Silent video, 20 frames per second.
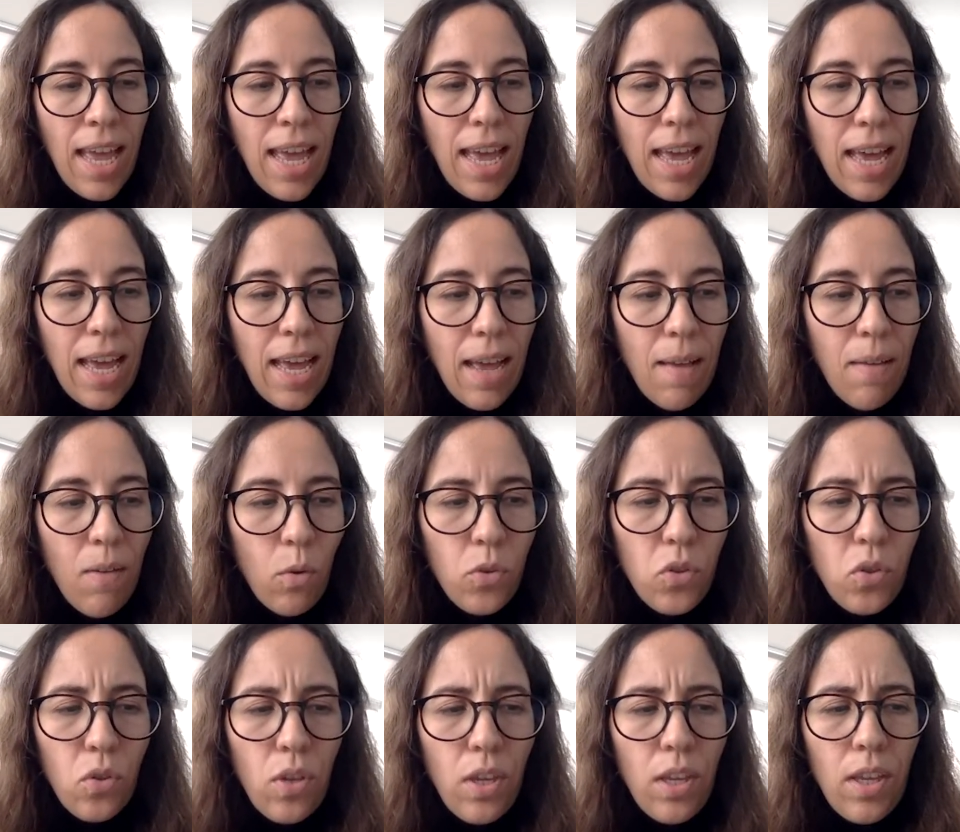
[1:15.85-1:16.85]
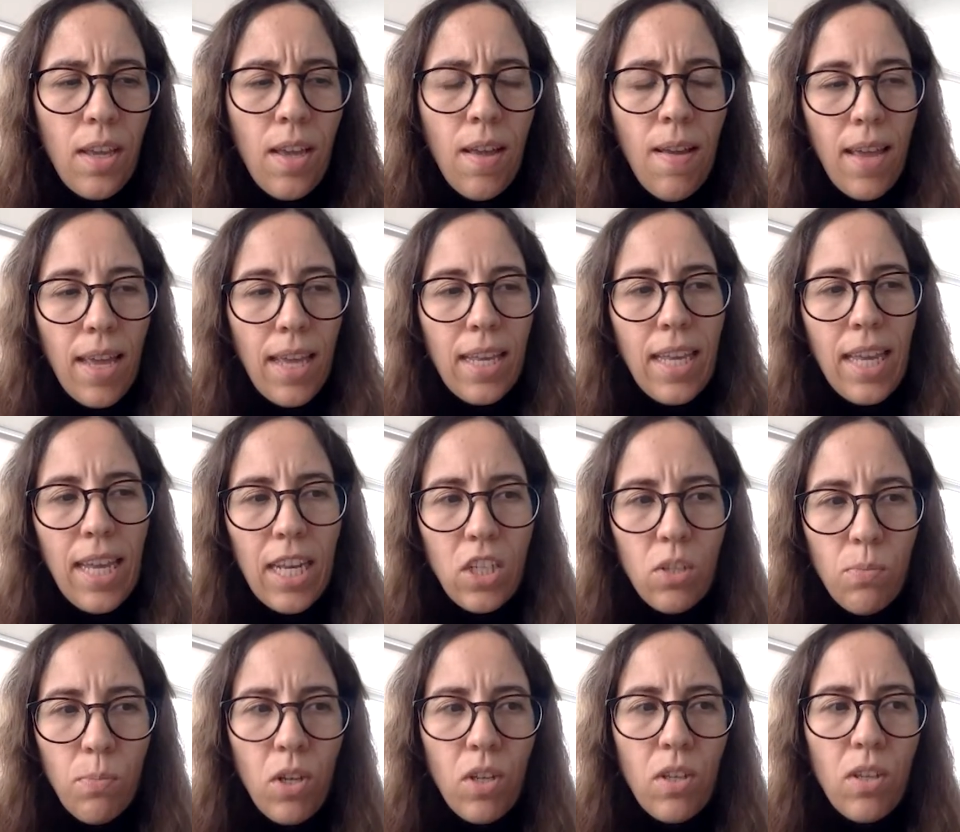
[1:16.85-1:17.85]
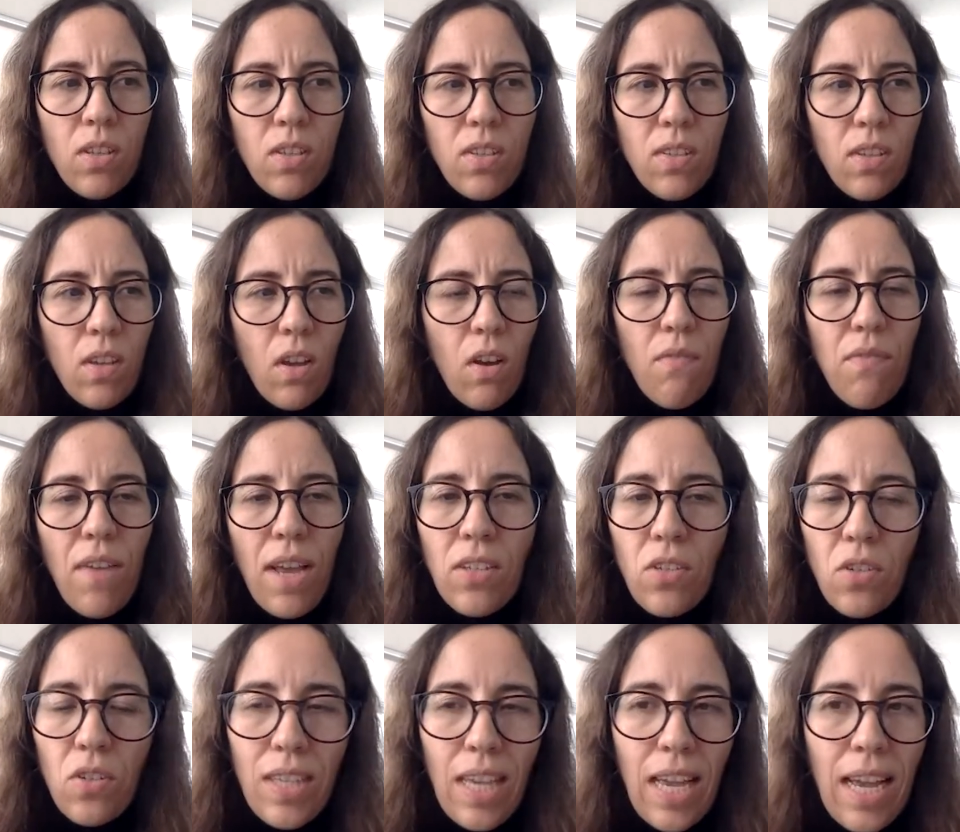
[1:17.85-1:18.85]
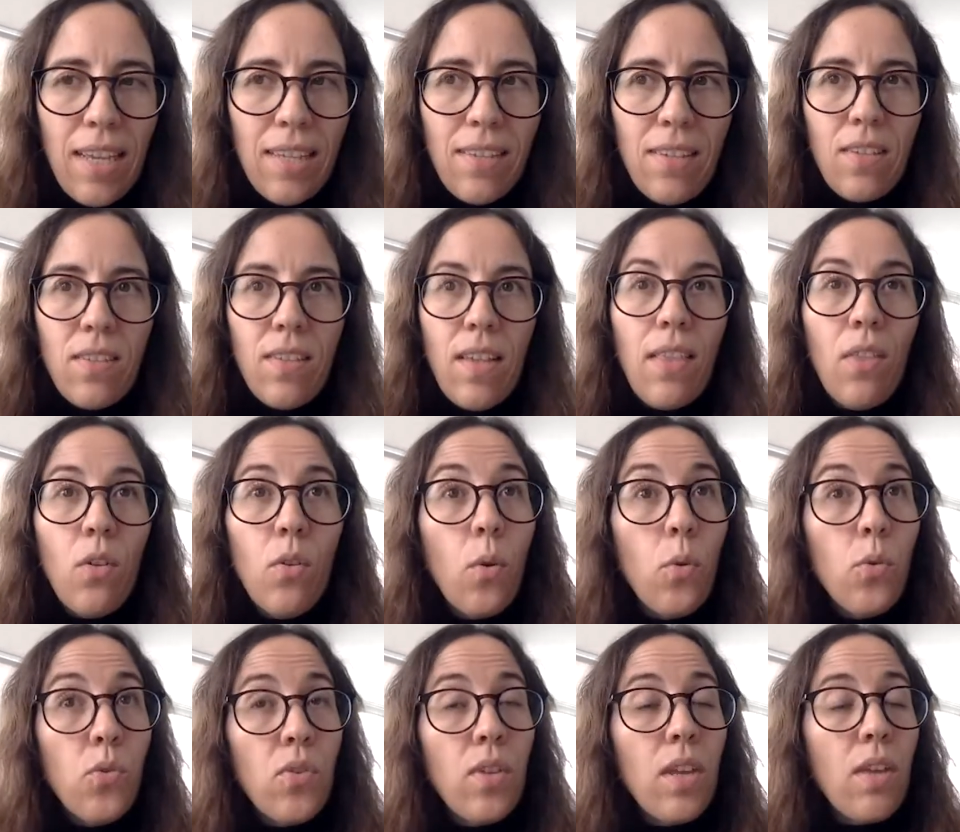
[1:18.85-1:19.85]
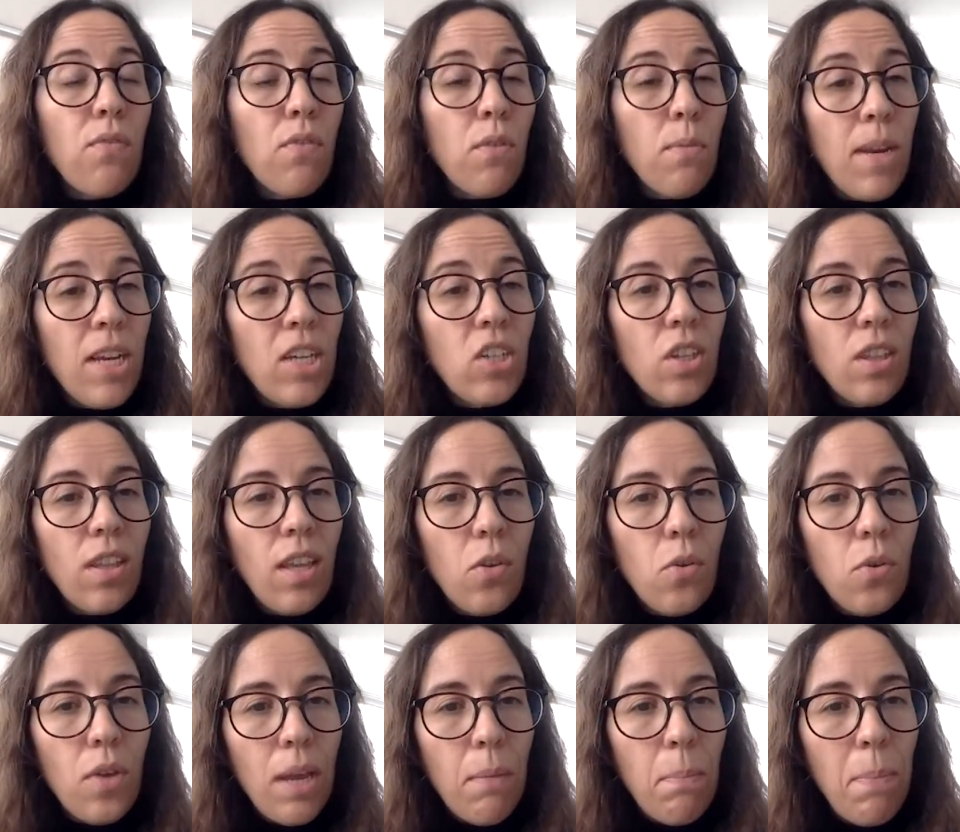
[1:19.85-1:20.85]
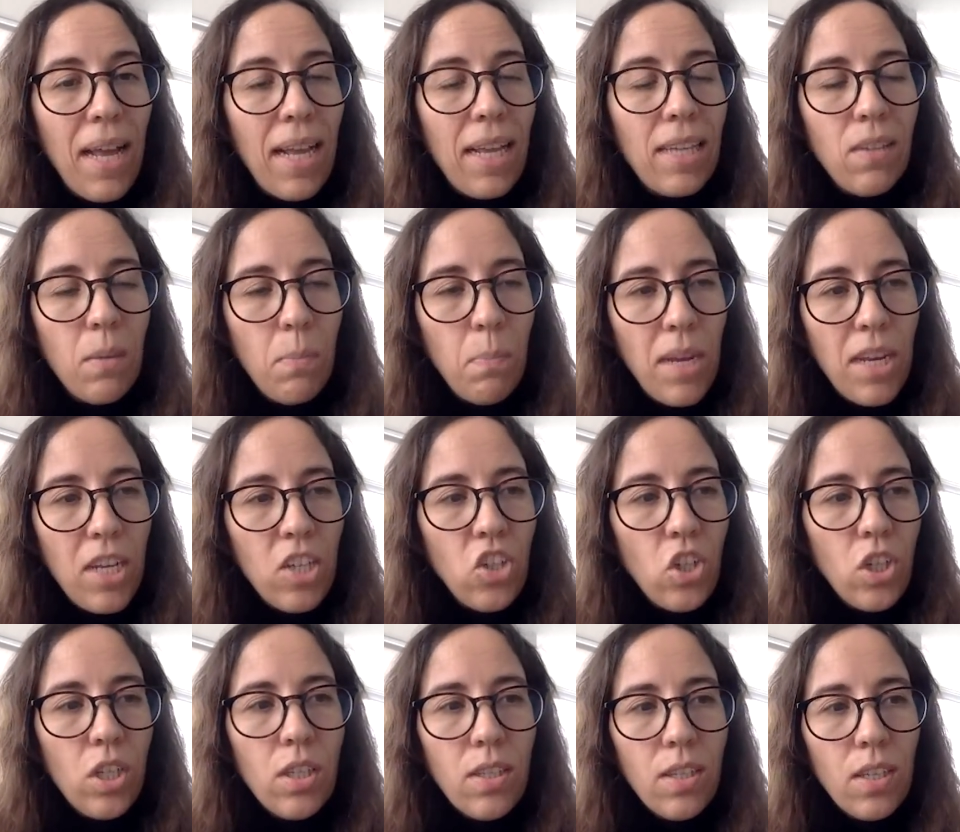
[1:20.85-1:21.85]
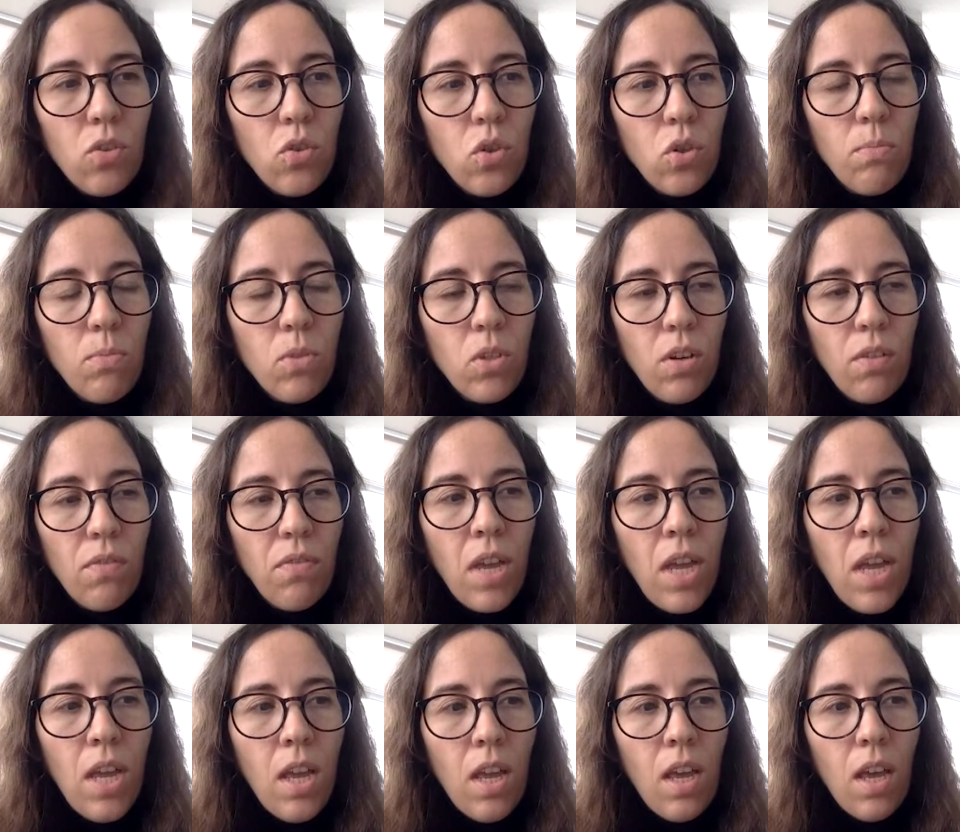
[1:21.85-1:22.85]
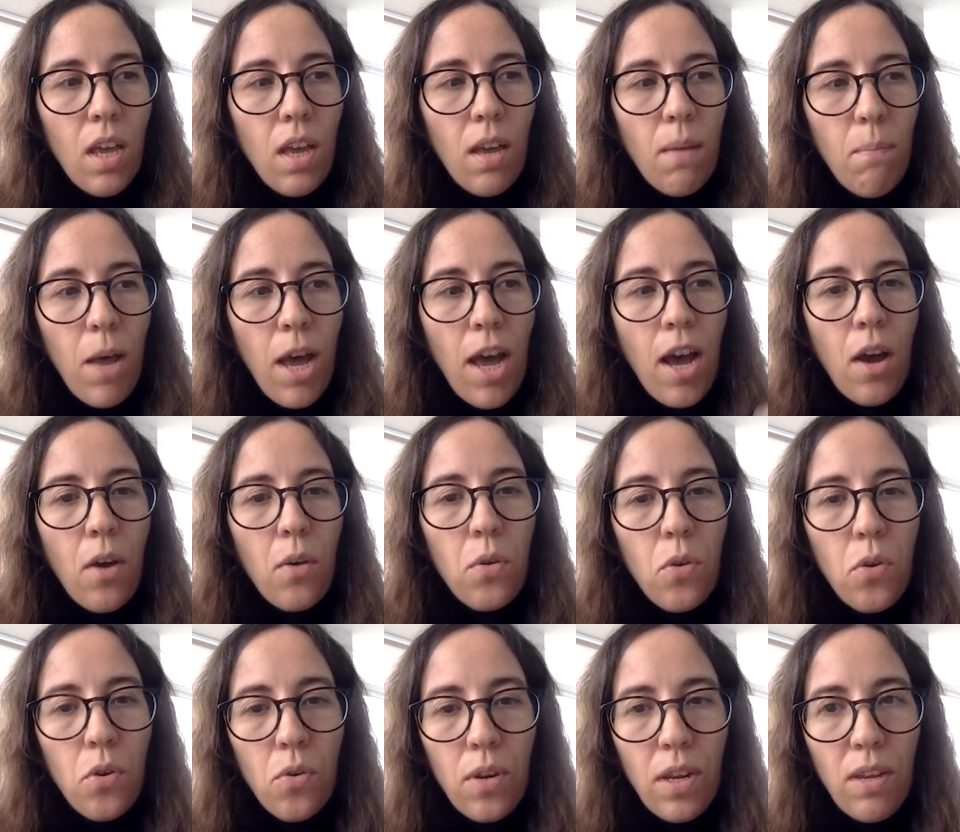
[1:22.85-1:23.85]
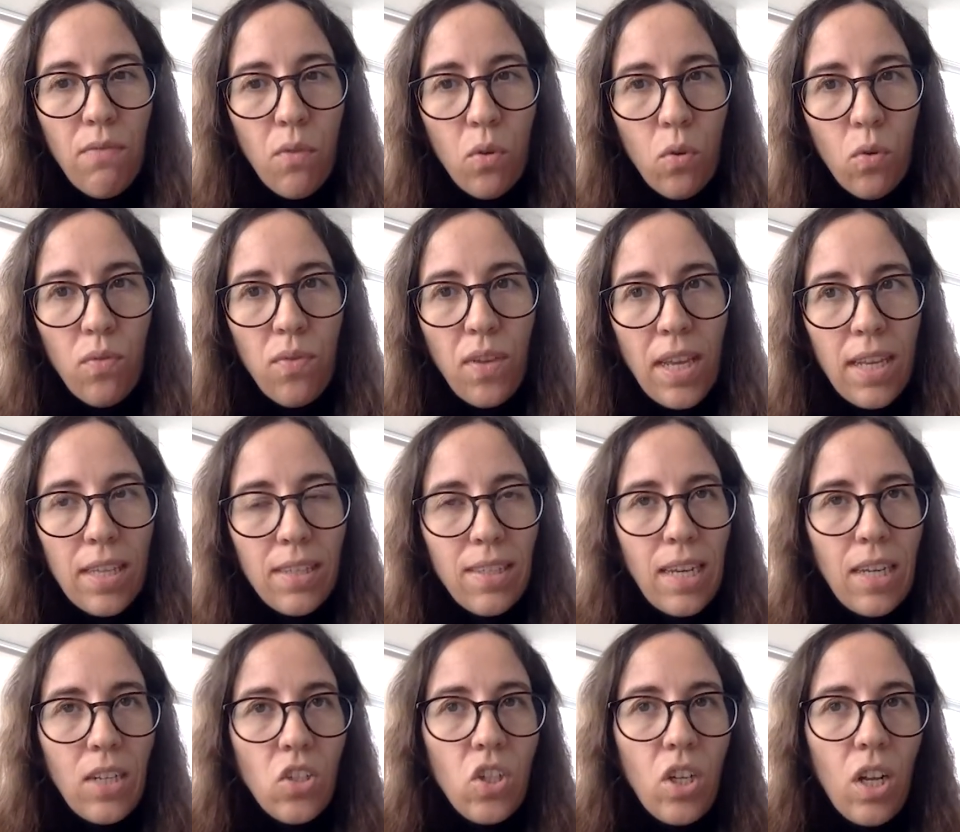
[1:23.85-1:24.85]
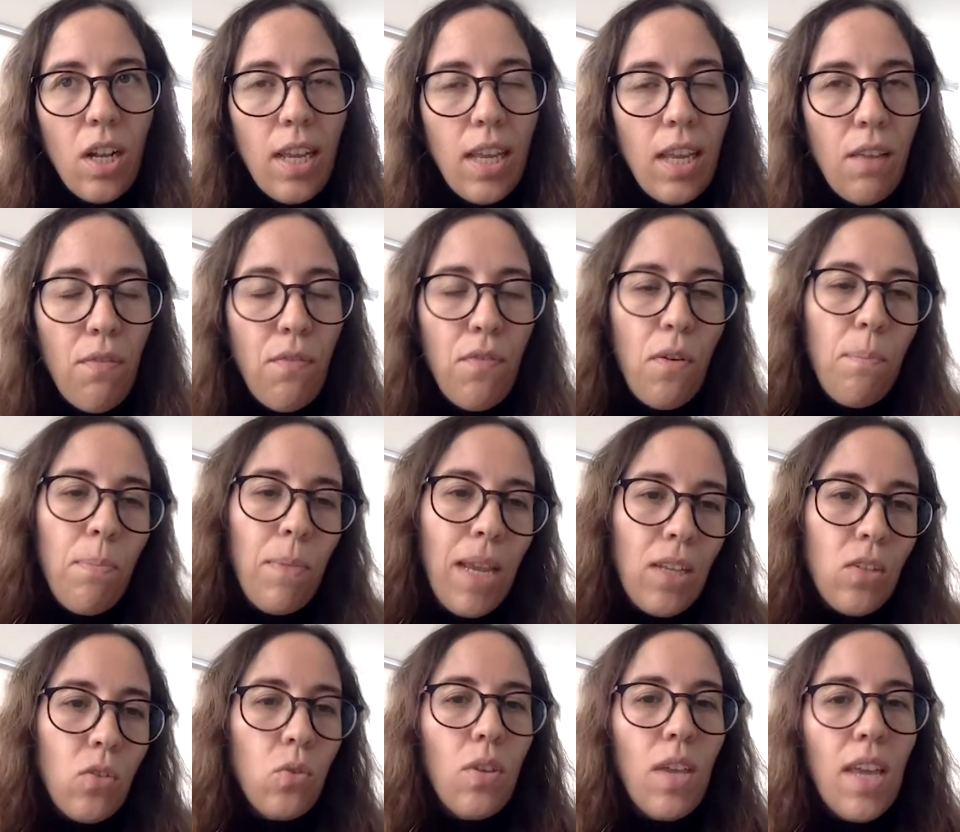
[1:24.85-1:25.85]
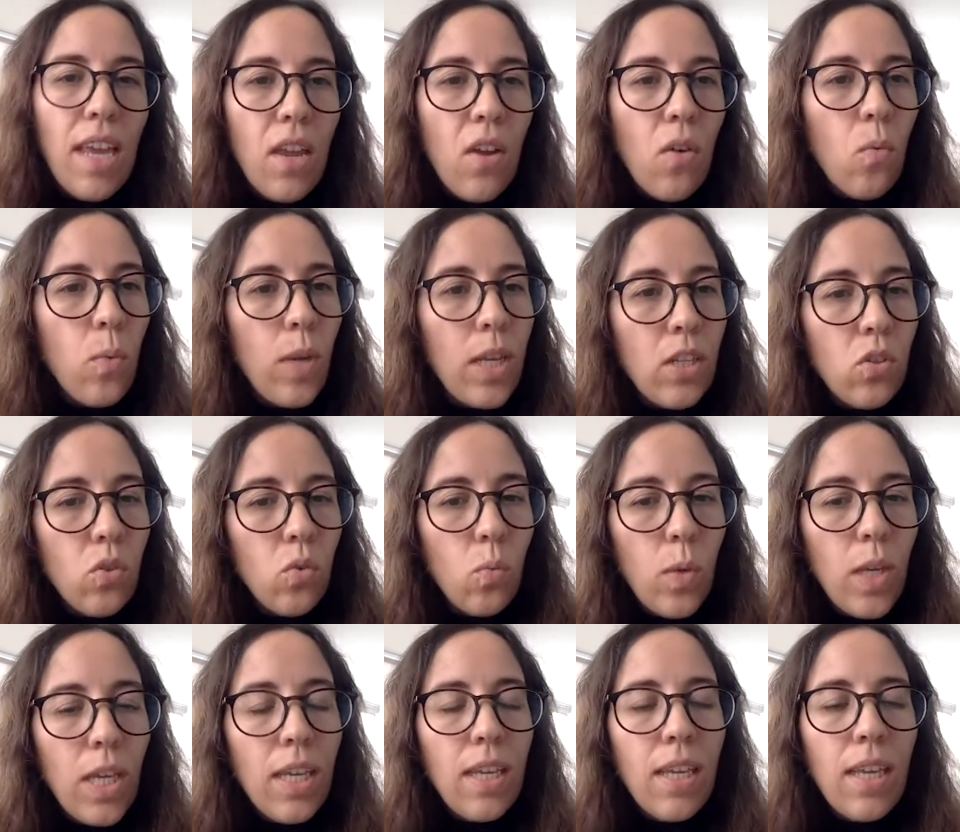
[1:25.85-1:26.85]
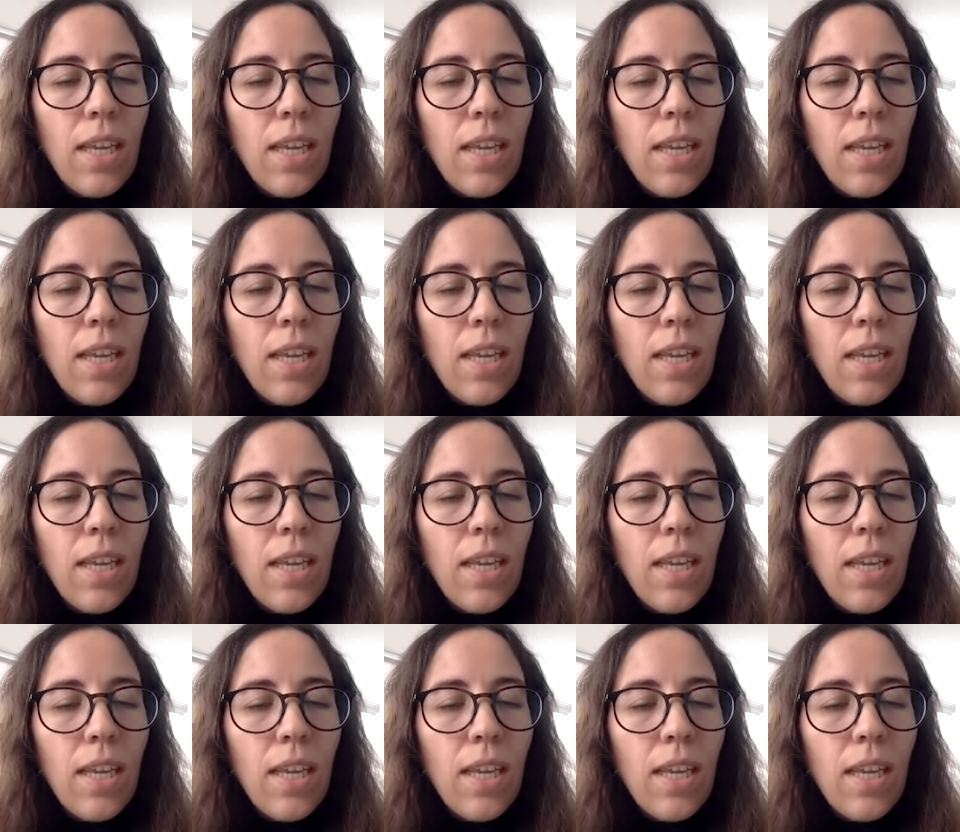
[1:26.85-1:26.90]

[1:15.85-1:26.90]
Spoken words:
Also the engagement of exercises, and also the information that you get back as a patient in terms of how you're evolving essentially from day to day or week to week,